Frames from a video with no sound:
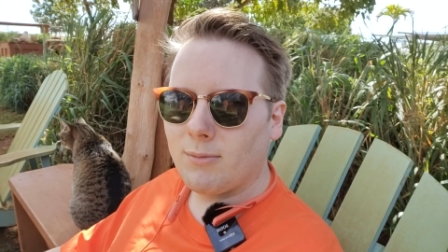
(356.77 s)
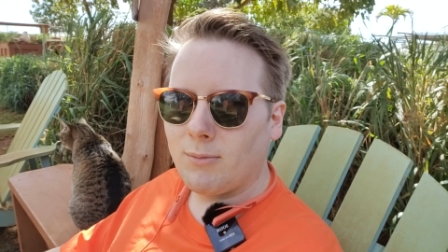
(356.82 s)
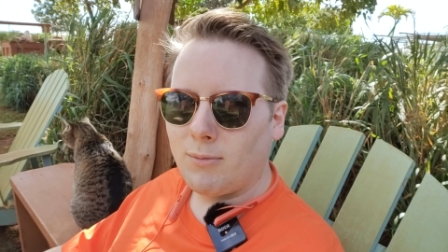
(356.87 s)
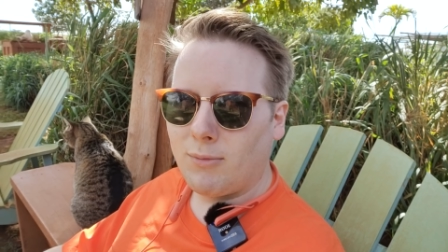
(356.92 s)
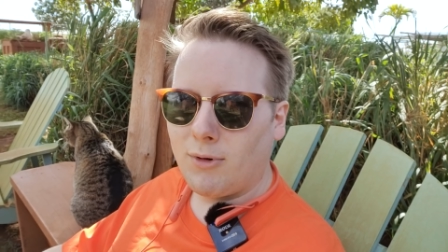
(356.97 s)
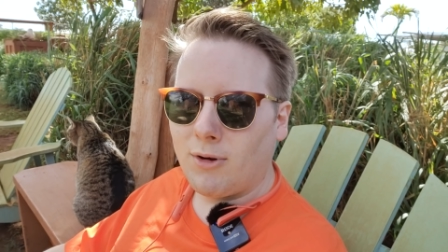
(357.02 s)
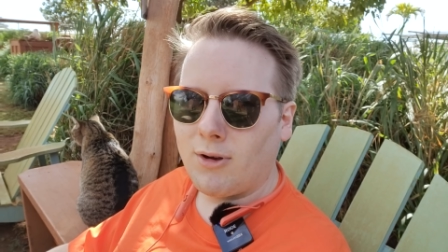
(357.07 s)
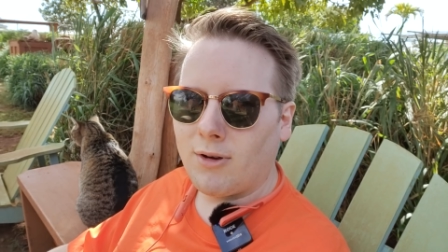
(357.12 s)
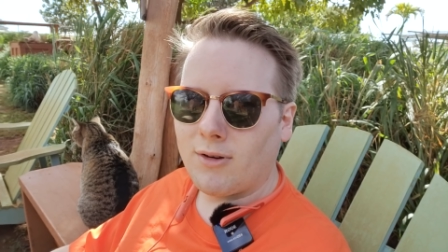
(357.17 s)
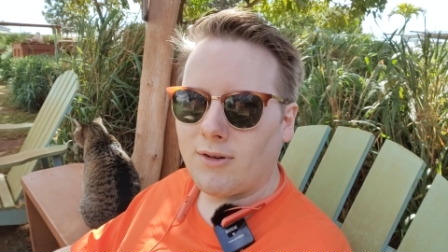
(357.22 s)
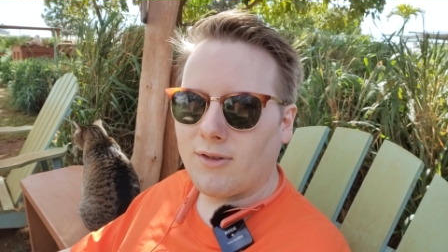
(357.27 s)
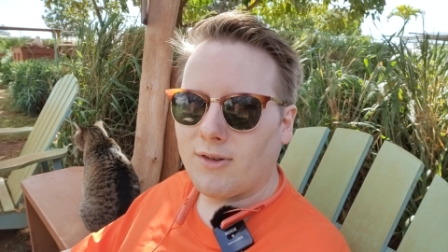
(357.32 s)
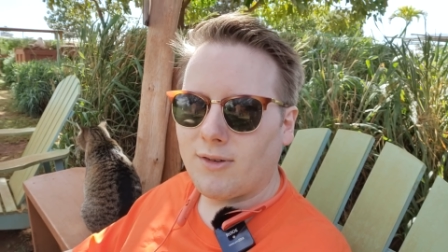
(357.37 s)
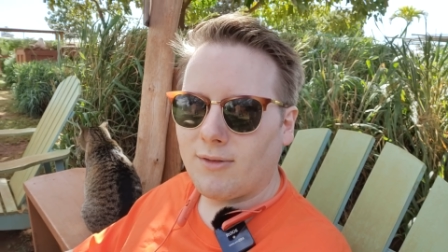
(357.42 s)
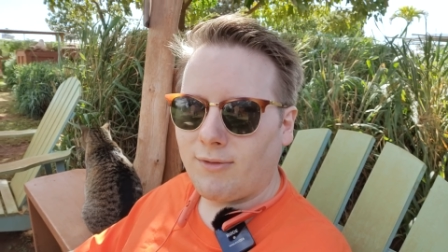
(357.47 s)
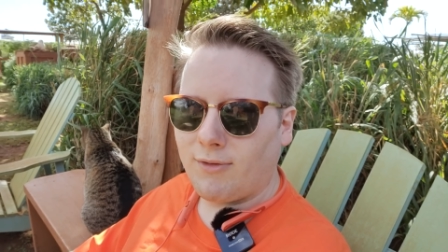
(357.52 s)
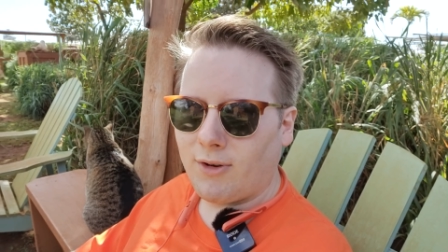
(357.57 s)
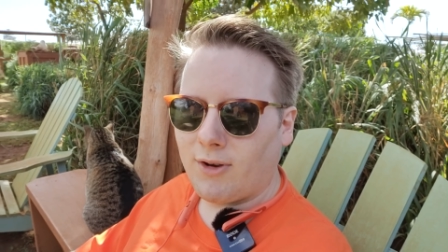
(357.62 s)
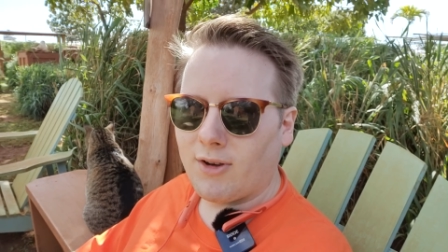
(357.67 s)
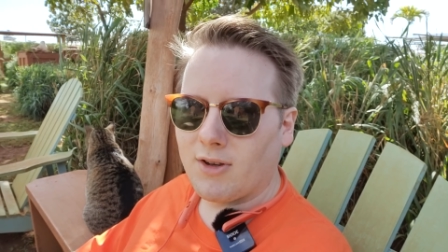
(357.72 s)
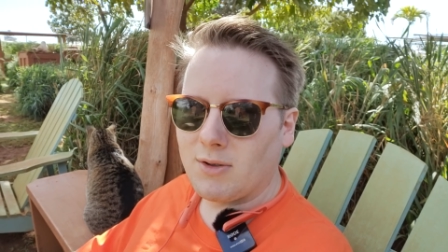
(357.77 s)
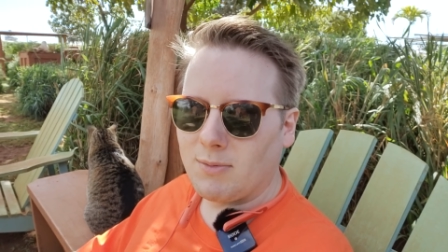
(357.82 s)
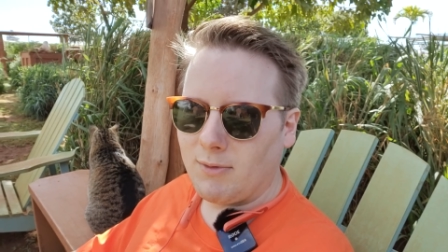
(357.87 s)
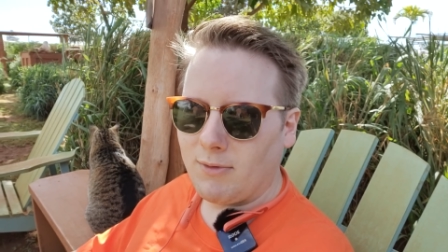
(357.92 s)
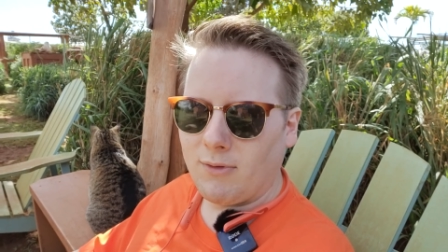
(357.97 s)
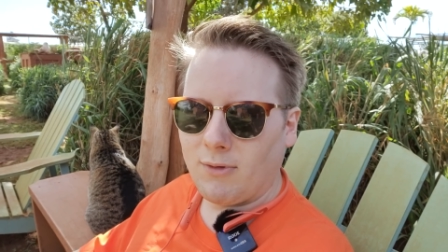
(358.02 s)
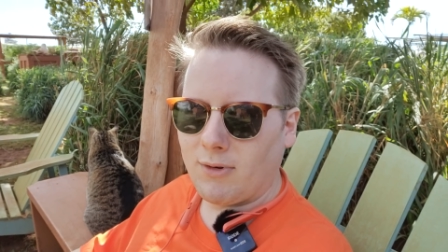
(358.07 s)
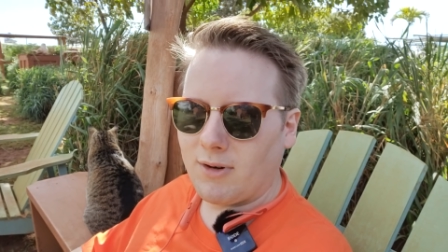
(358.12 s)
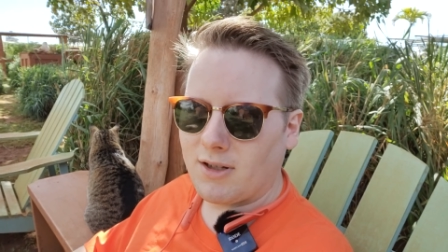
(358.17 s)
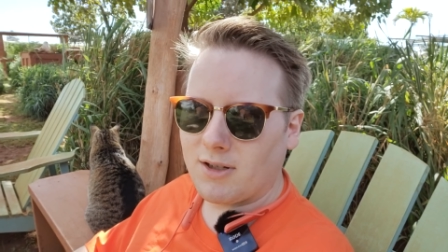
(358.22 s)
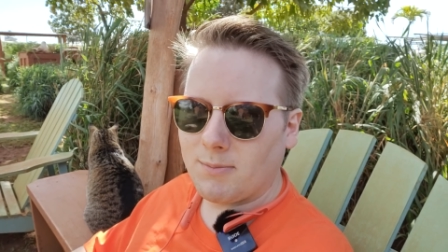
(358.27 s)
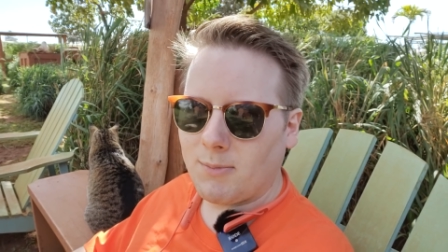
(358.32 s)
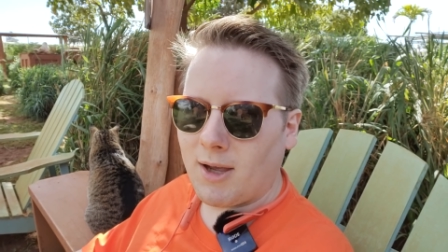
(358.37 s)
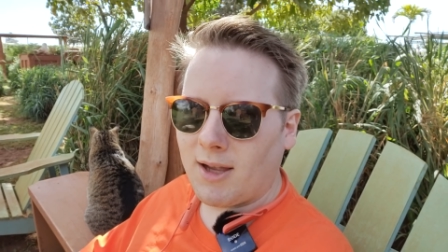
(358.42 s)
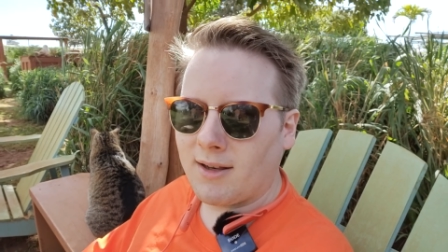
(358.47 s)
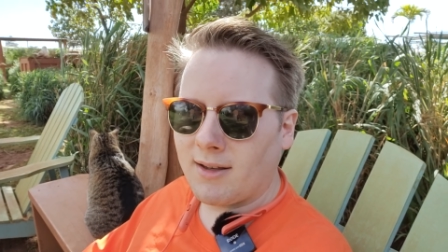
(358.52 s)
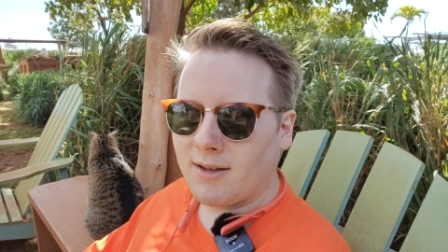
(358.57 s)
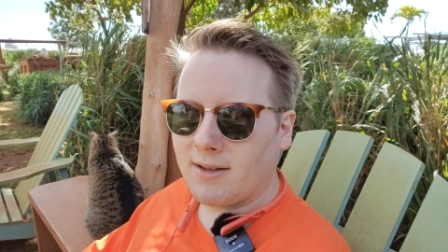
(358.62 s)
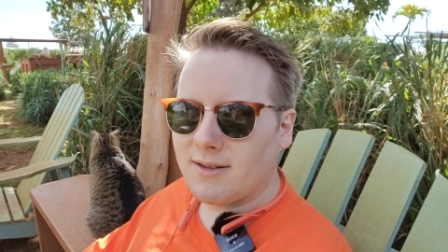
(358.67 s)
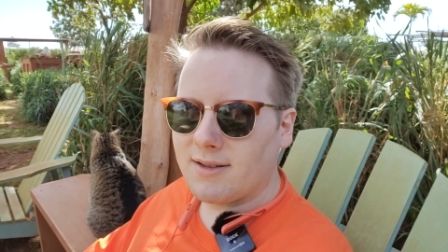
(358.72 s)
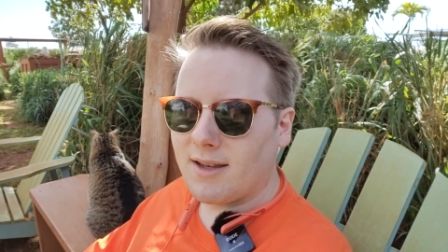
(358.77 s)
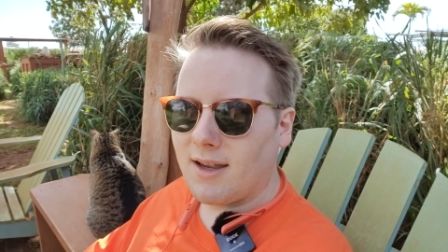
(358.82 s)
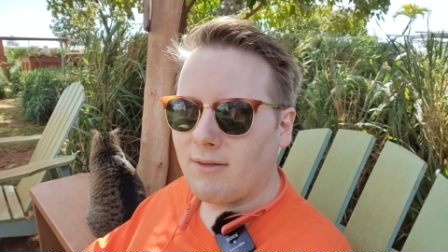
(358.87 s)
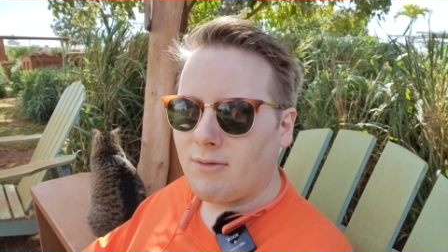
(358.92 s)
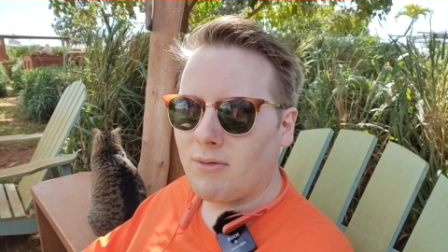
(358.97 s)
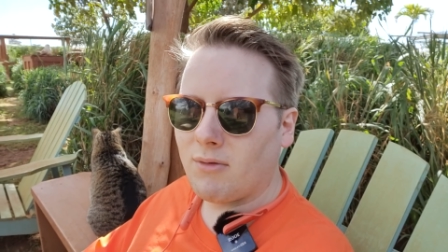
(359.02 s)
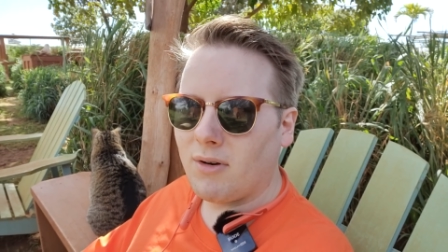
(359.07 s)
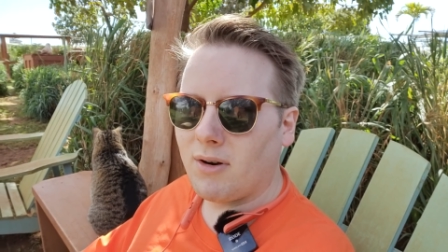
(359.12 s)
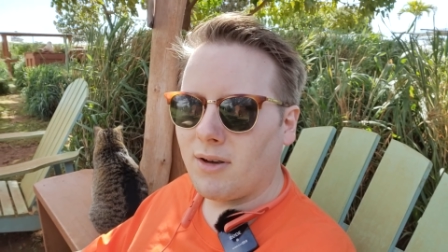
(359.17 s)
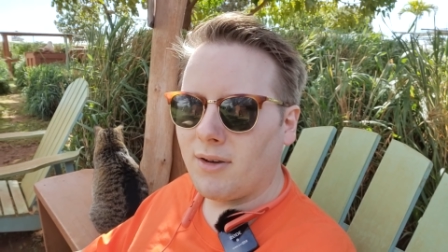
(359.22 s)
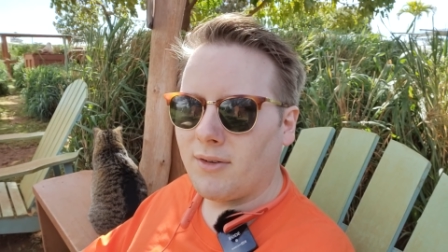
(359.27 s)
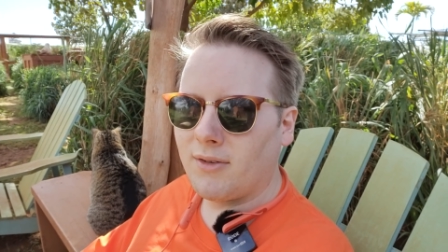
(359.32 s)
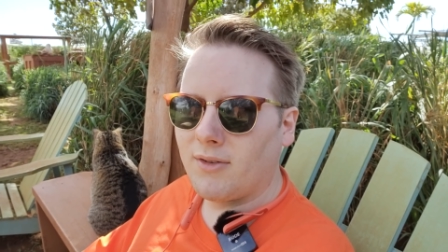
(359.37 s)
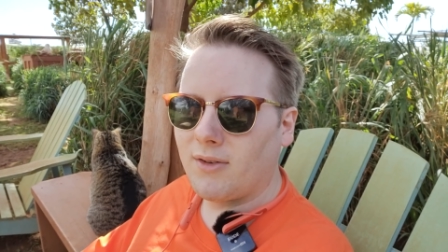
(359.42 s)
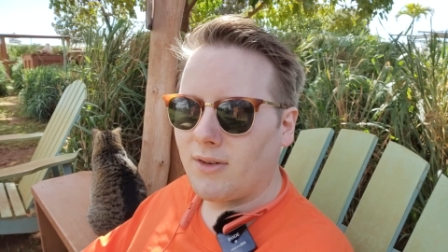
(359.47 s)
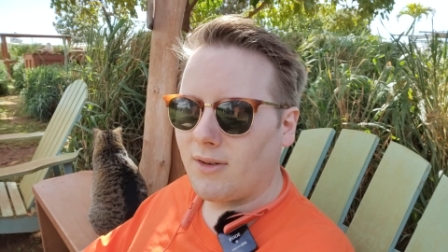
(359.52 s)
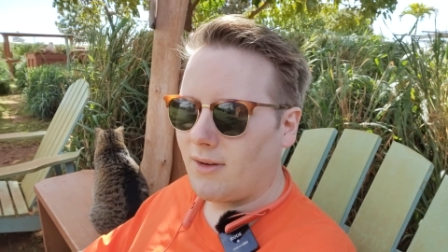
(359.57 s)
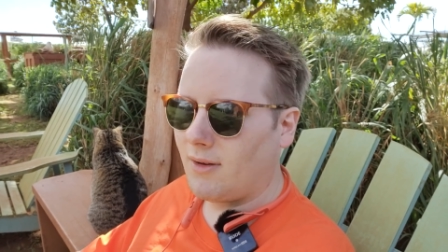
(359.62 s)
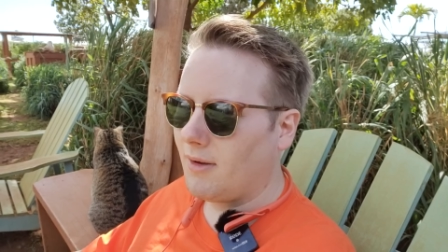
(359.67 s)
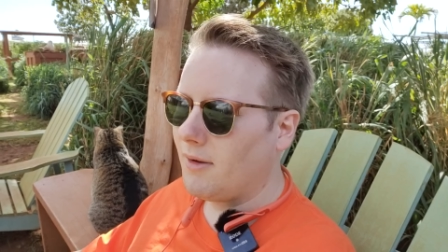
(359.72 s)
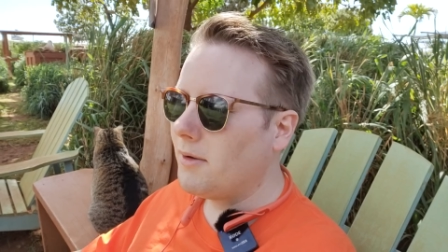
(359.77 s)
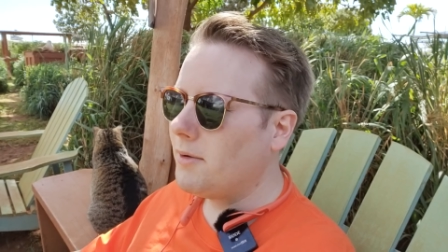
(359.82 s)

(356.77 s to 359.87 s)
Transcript: works first before expanding it to everywhere else.